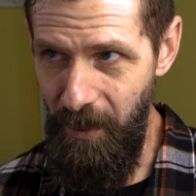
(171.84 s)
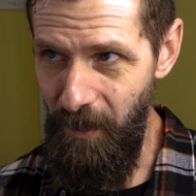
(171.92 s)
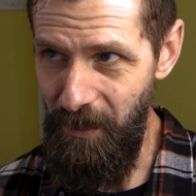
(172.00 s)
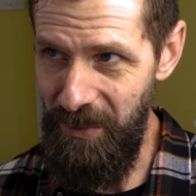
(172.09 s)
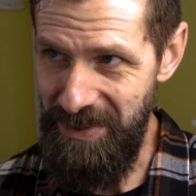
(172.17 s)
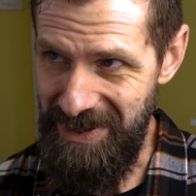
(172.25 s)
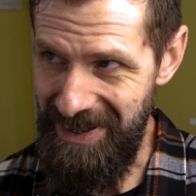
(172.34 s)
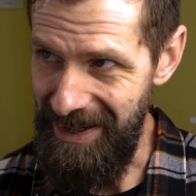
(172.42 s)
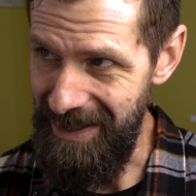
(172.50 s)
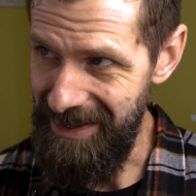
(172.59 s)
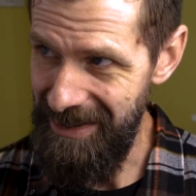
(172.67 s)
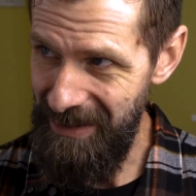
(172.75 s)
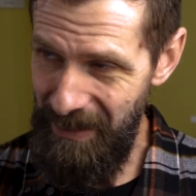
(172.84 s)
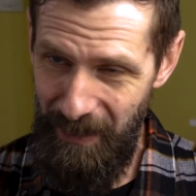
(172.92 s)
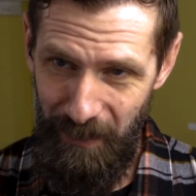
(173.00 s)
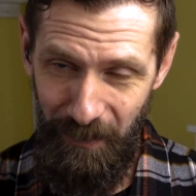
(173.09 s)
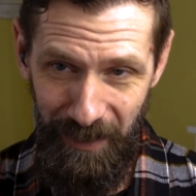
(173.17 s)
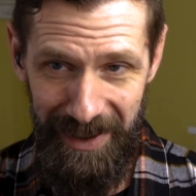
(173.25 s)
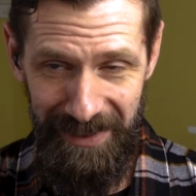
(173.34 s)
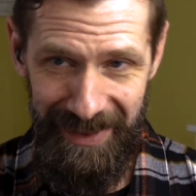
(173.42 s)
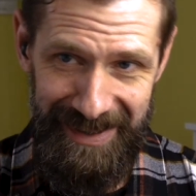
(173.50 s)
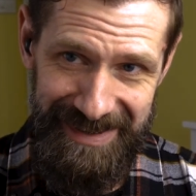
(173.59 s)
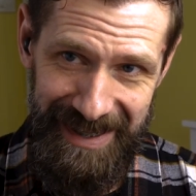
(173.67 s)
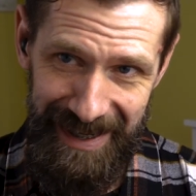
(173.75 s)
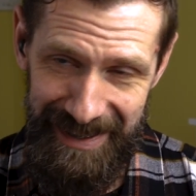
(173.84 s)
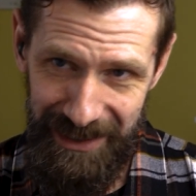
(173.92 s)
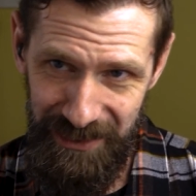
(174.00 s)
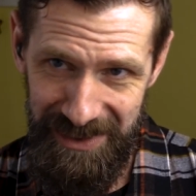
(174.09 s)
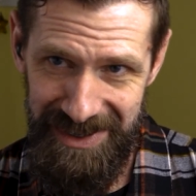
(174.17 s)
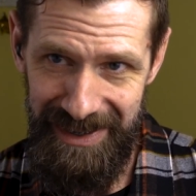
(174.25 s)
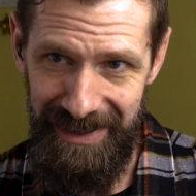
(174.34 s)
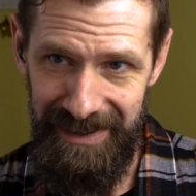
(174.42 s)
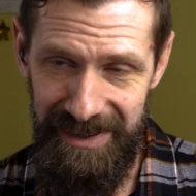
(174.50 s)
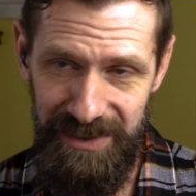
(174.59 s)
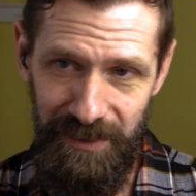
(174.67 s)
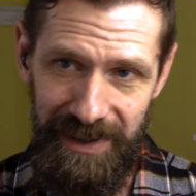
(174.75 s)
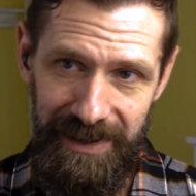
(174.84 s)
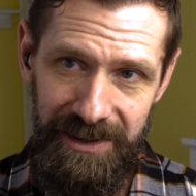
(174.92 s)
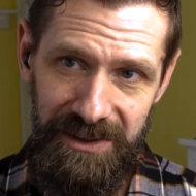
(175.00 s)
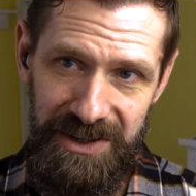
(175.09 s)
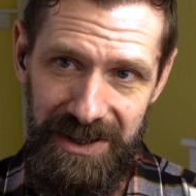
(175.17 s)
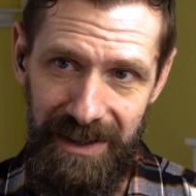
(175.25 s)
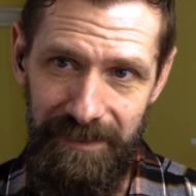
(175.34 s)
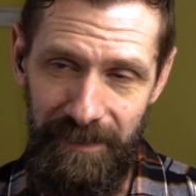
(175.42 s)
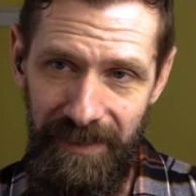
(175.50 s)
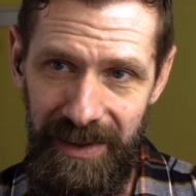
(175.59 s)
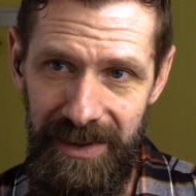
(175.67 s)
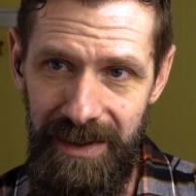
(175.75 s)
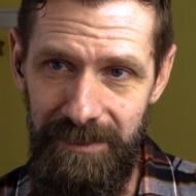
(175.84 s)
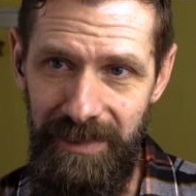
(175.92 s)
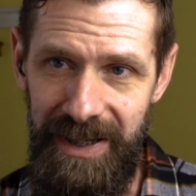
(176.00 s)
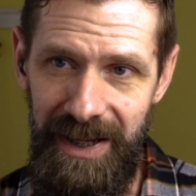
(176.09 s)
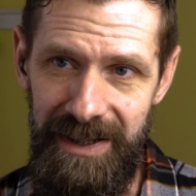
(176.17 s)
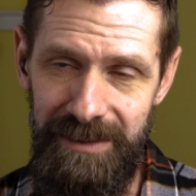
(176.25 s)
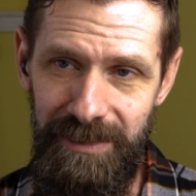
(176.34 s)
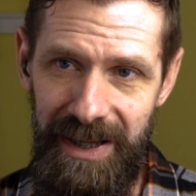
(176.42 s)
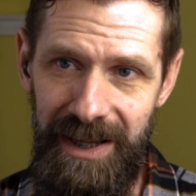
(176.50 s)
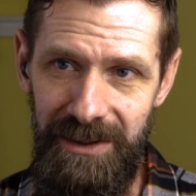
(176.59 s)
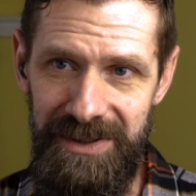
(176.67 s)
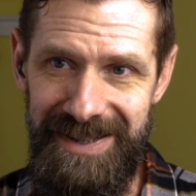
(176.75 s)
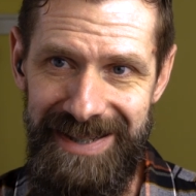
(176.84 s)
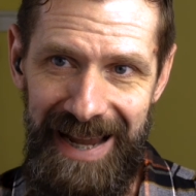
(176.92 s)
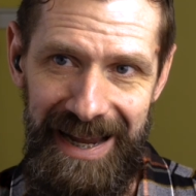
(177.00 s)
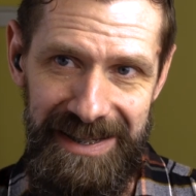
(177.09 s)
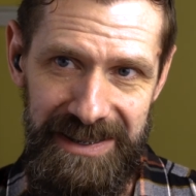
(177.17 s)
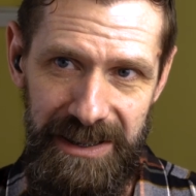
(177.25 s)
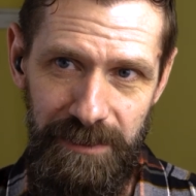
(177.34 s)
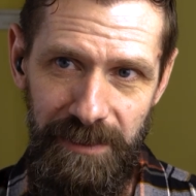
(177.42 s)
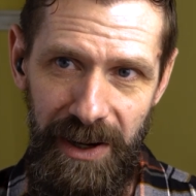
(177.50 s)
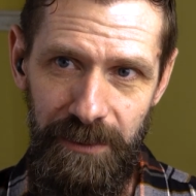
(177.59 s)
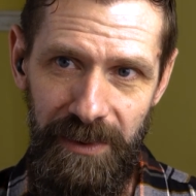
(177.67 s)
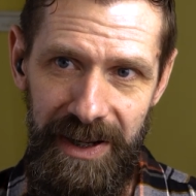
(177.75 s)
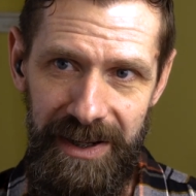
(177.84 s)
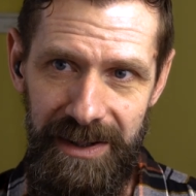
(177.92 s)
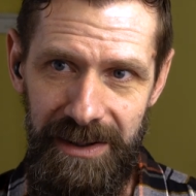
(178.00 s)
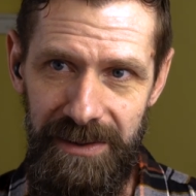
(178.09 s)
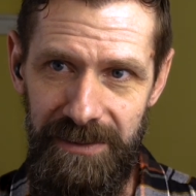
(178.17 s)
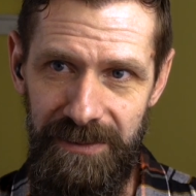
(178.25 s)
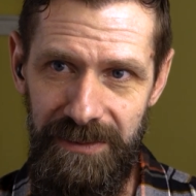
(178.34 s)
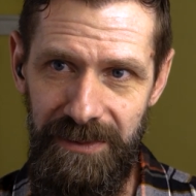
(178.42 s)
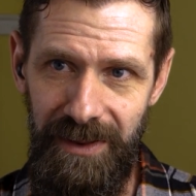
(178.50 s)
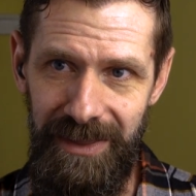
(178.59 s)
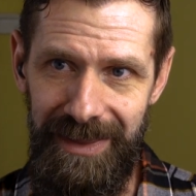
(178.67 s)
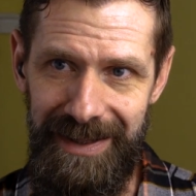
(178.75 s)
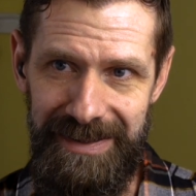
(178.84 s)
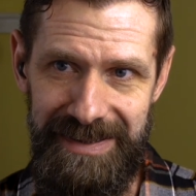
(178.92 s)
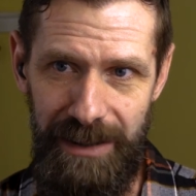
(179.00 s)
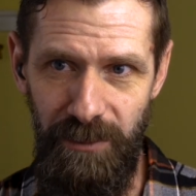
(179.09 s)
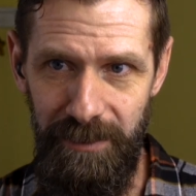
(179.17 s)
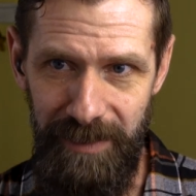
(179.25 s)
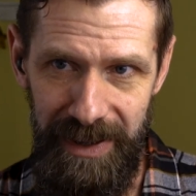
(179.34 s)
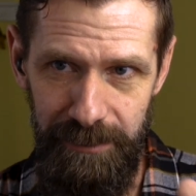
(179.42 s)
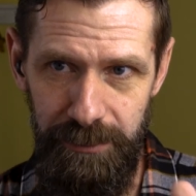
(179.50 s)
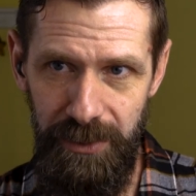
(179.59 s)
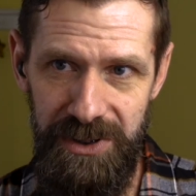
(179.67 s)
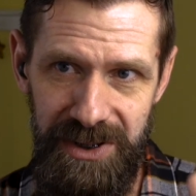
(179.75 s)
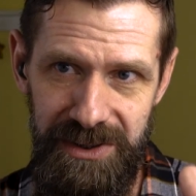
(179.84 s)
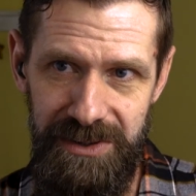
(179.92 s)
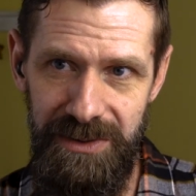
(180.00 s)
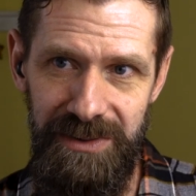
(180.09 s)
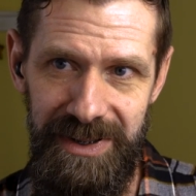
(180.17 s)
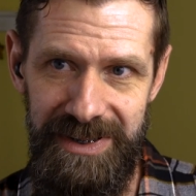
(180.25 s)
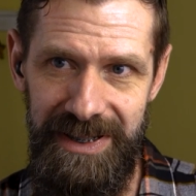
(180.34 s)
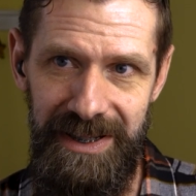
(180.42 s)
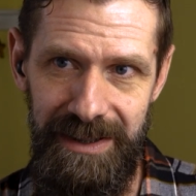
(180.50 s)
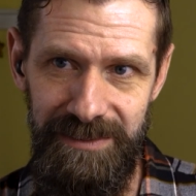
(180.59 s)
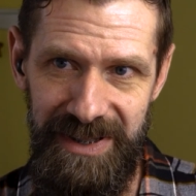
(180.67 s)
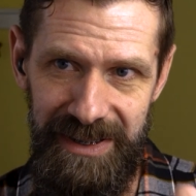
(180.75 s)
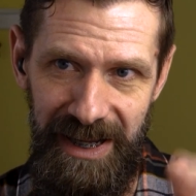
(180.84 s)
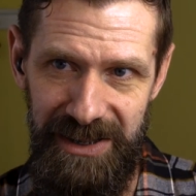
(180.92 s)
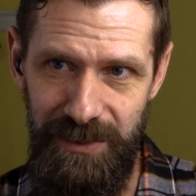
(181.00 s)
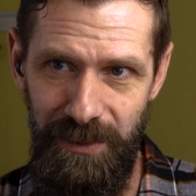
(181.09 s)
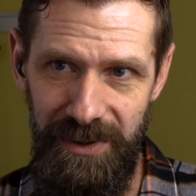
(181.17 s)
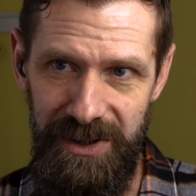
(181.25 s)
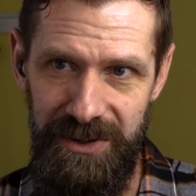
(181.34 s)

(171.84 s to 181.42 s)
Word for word: what was uh, where things got interesting is when leadership began to be held to task by way of the things that were being pushed to the teams and that's where the